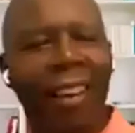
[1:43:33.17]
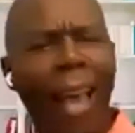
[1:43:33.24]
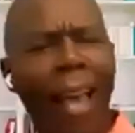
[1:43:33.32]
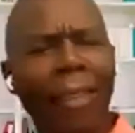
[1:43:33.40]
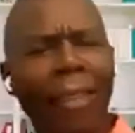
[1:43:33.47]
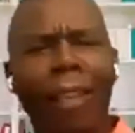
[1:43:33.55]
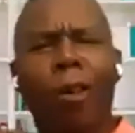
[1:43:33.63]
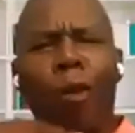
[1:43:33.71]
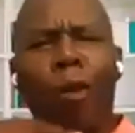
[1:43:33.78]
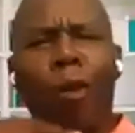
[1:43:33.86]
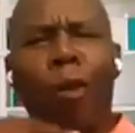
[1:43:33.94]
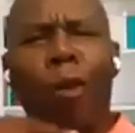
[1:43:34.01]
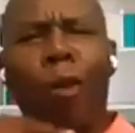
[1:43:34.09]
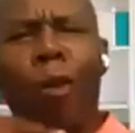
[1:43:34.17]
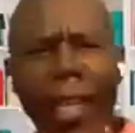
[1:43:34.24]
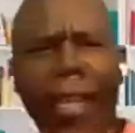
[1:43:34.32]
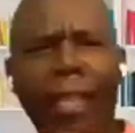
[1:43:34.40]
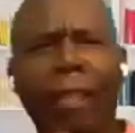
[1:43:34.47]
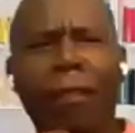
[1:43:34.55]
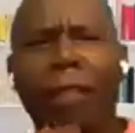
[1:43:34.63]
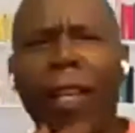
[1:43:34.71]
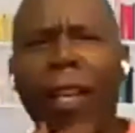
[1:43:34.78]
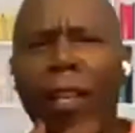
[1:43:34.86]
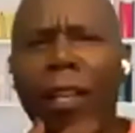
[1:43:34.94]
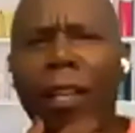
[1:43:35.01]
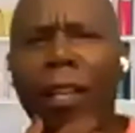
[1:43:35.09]
And the quality of
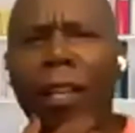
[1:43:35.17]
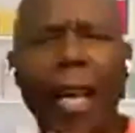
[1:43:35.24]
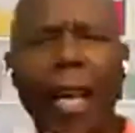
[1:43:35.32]
those